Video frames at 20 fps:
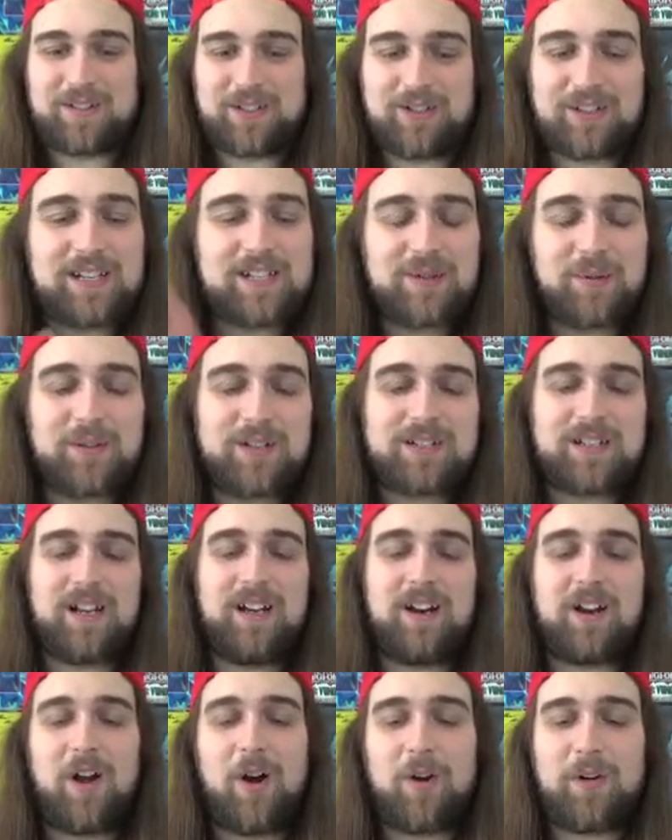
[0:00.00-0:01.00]
so this was
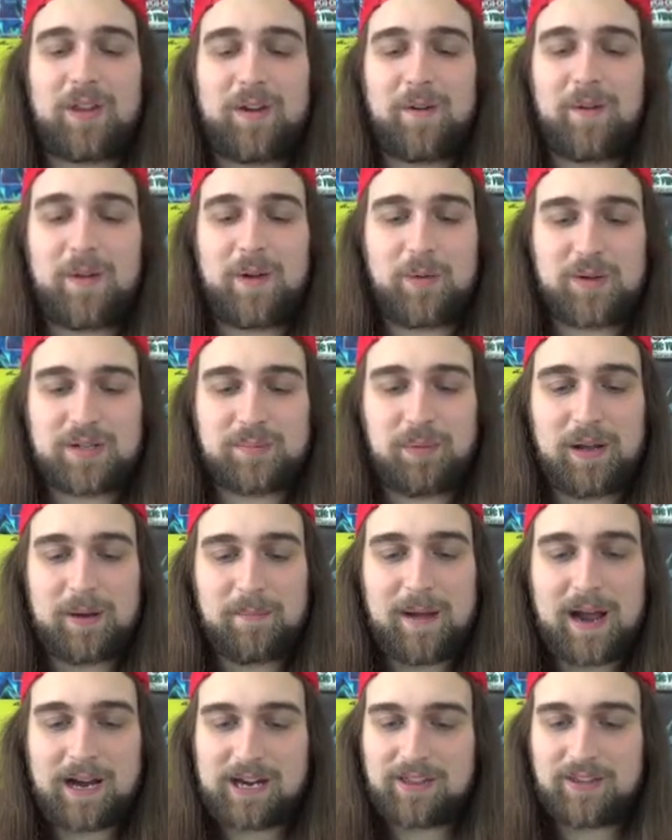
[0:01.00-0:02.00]
a card that, that was played
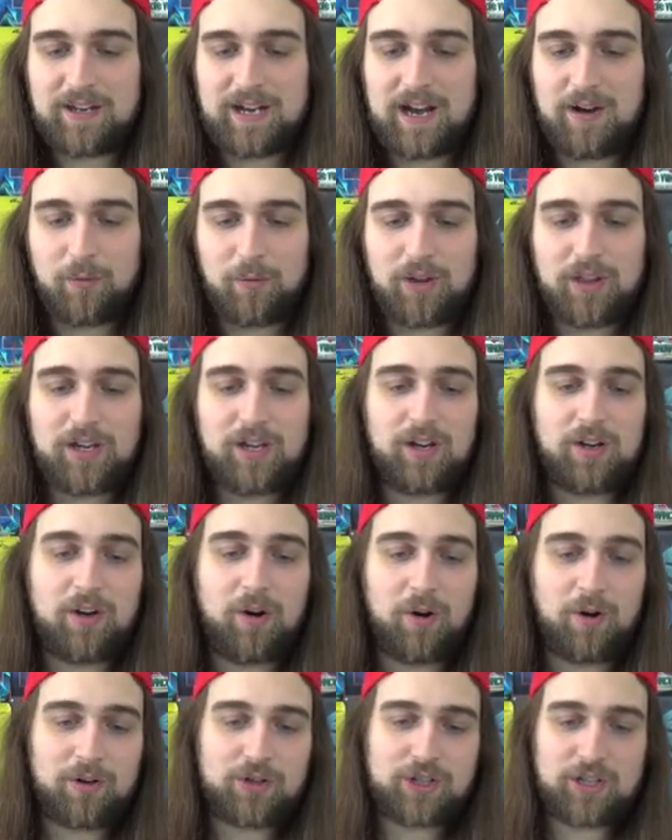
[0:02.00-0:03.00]
back in the day. Really good
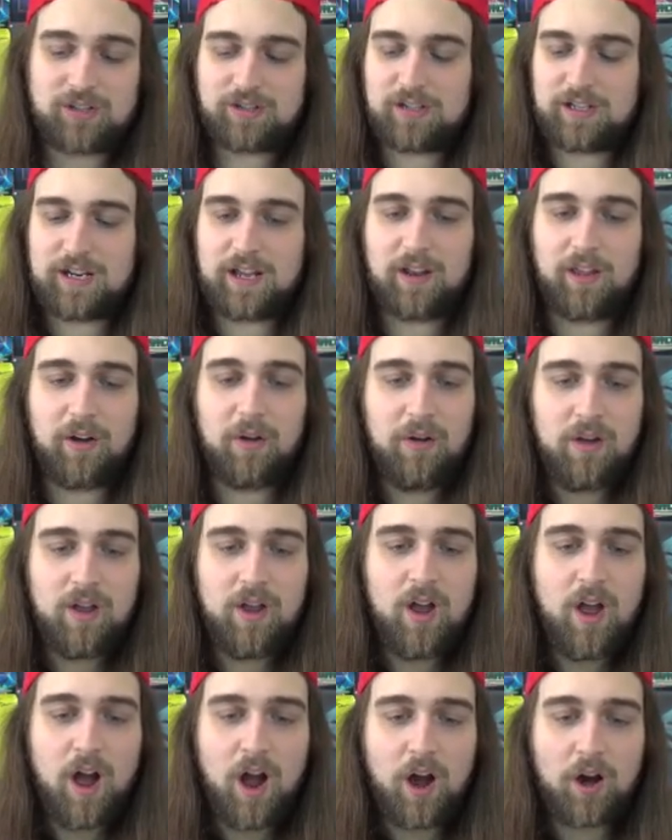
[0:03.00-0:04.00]
card. Chick the yellow.
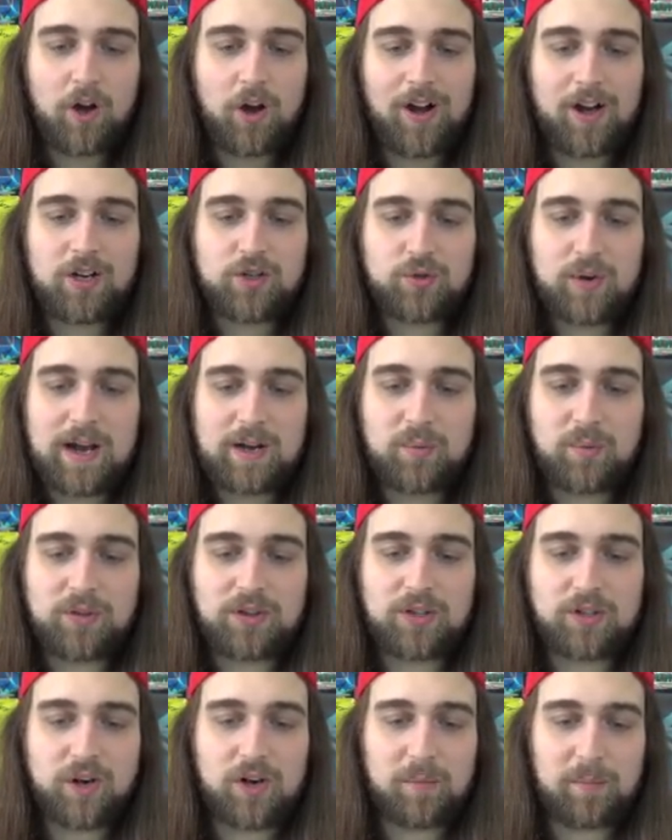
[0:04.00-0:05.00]
Uh, Contract with
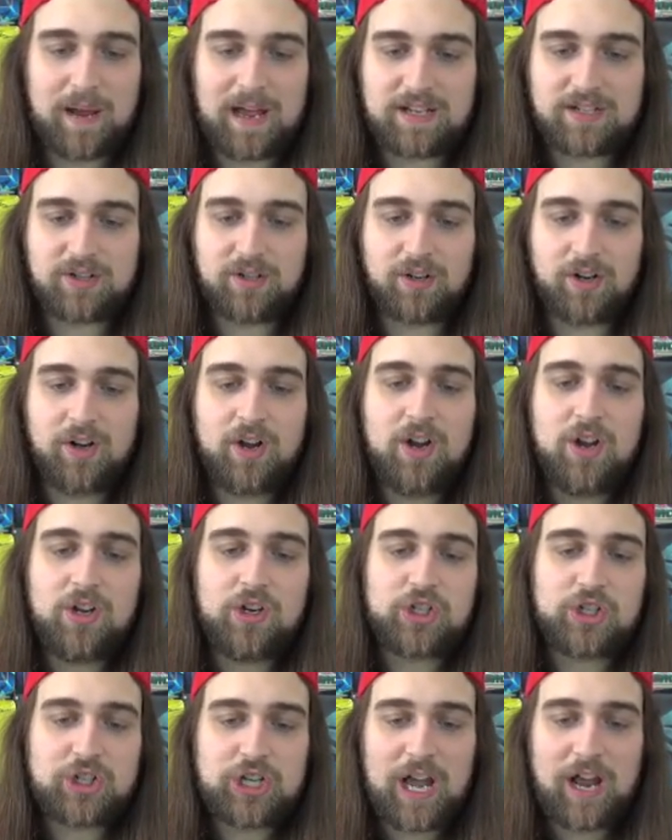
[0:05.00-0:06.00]
the Dark Master.
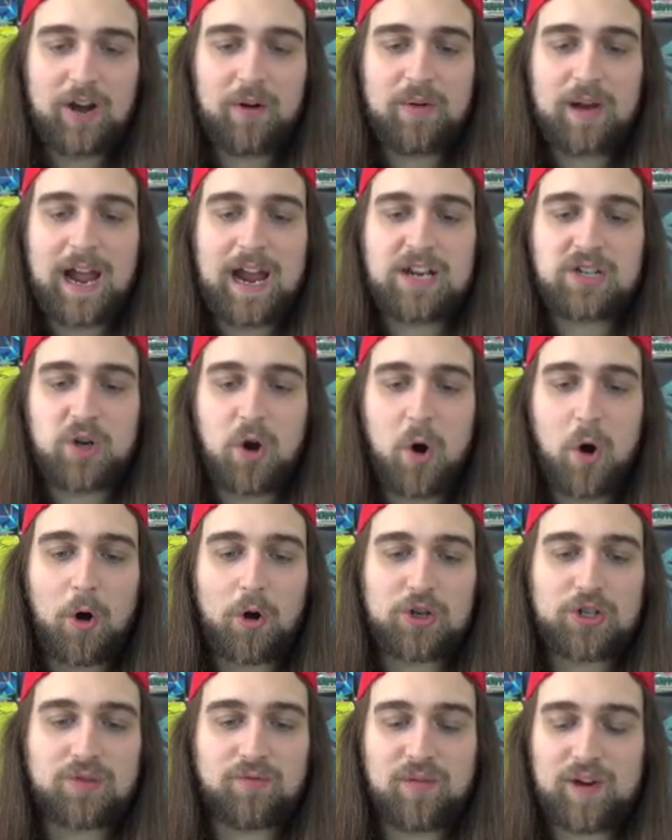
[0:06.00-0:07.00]
Shadow Knight
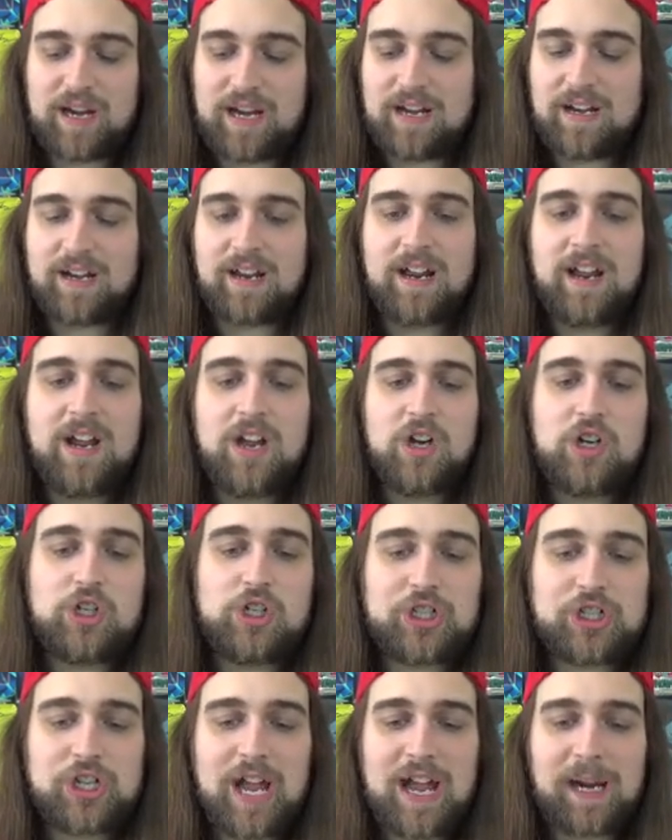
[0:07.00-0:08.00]
Archfiend.
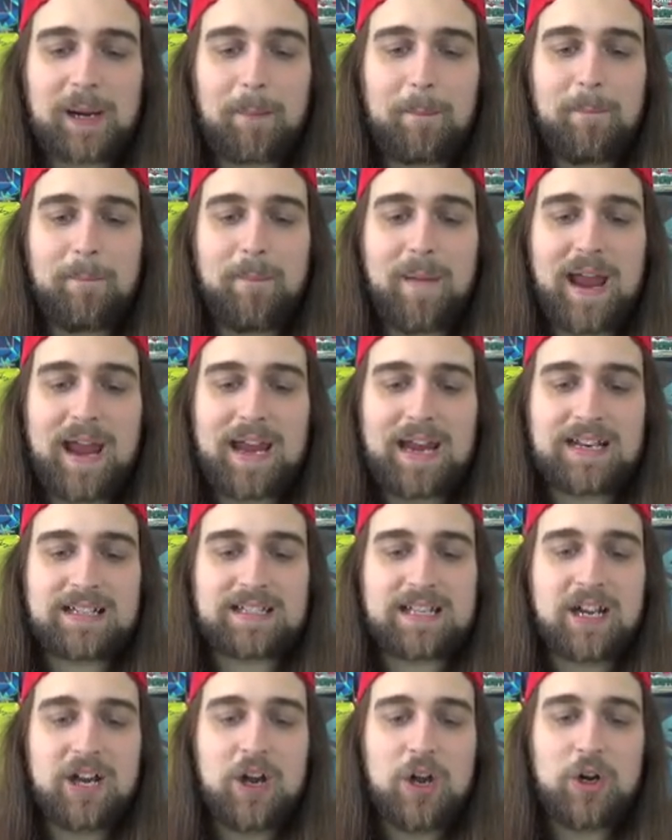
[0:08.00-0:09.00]

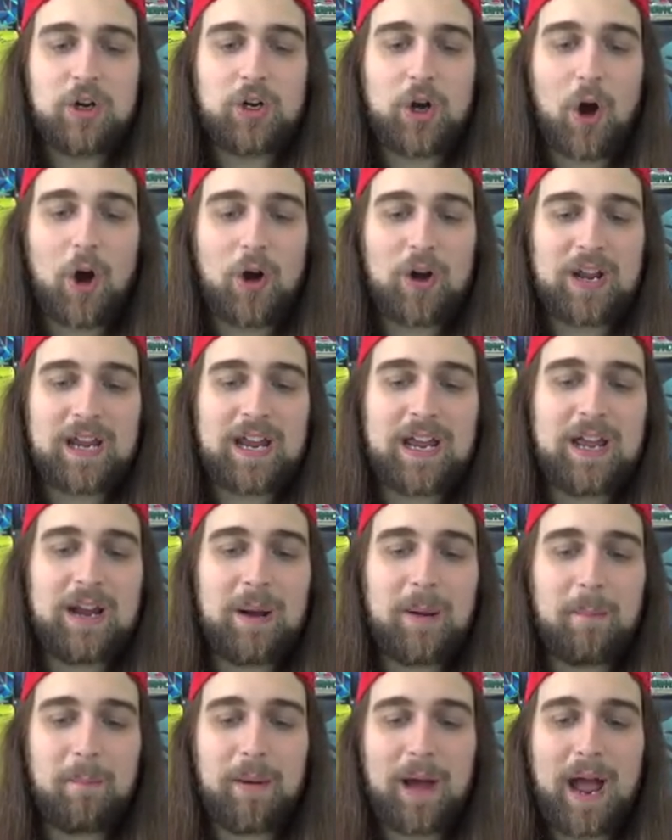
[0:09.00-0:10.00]
Checkmate. Guardian
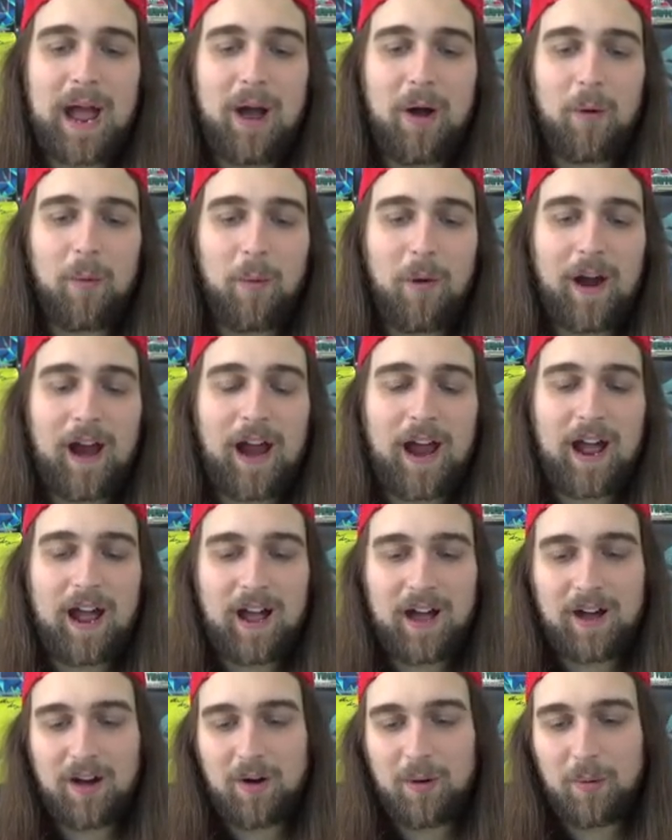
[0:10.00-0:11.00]
Baou.
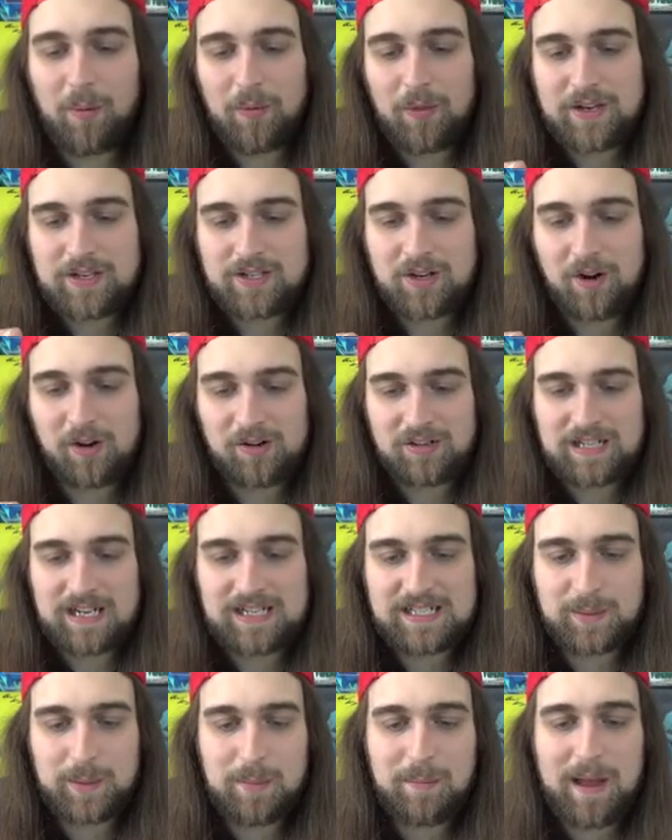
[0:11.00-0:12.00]
Wow. This card
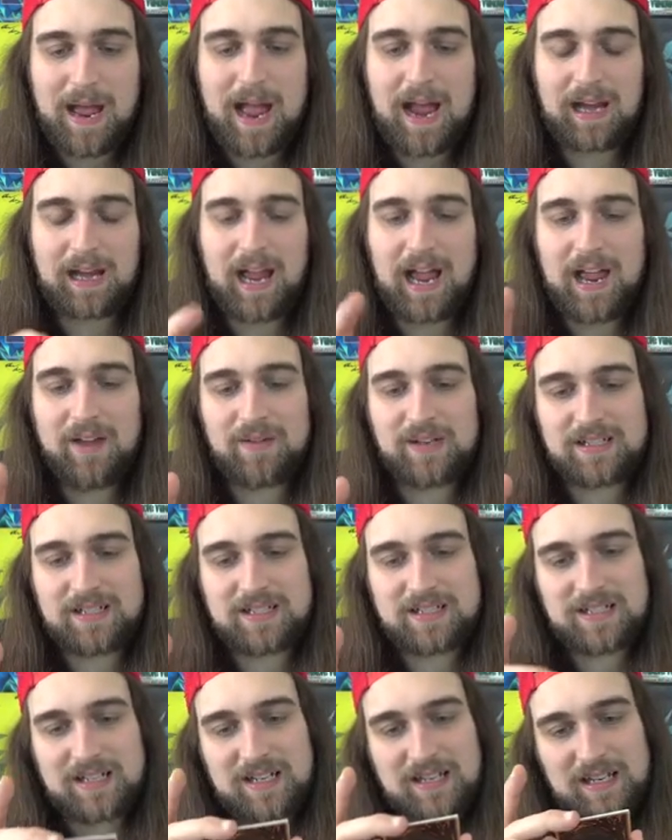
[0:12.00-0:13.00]
takes me back. I haven't
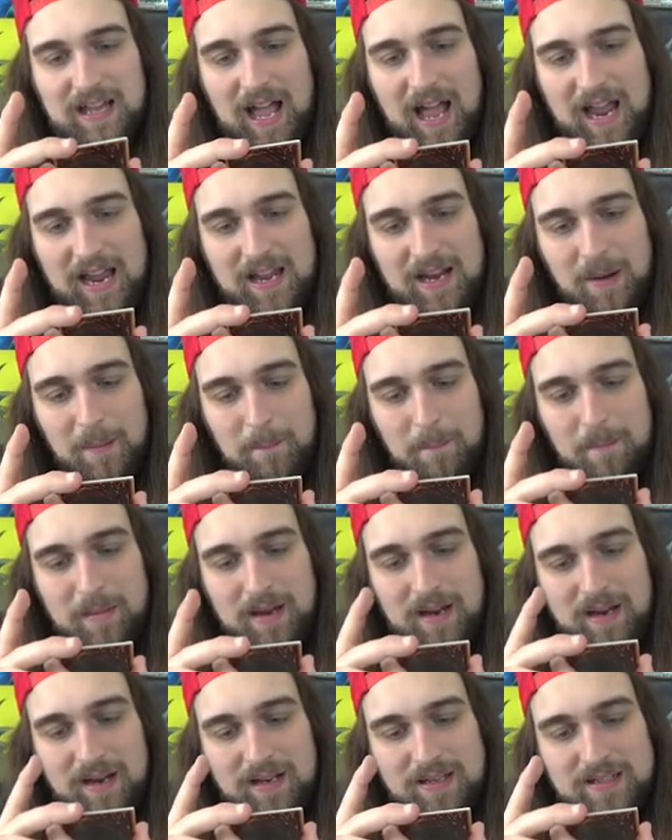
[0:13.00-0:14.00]
seen that in a
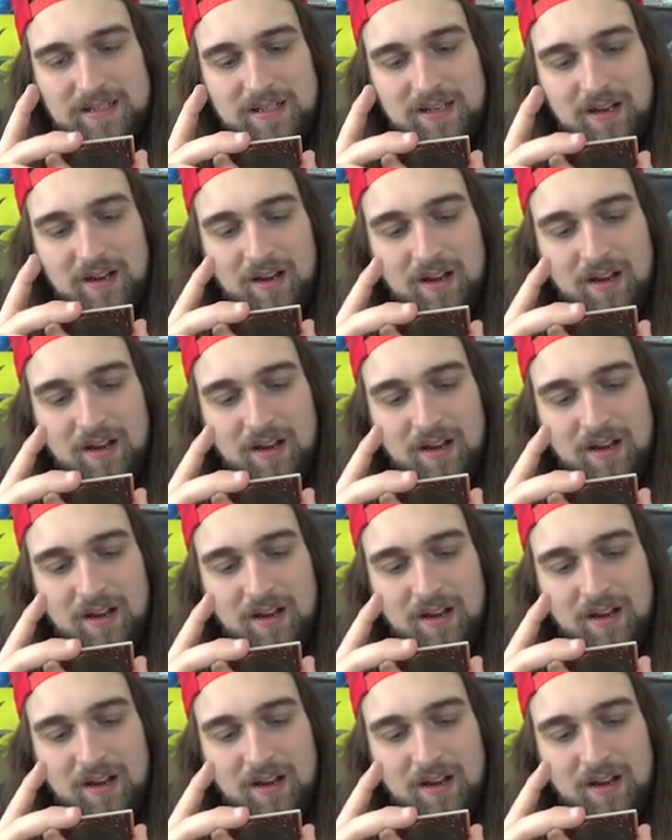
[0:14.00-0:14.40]
minute.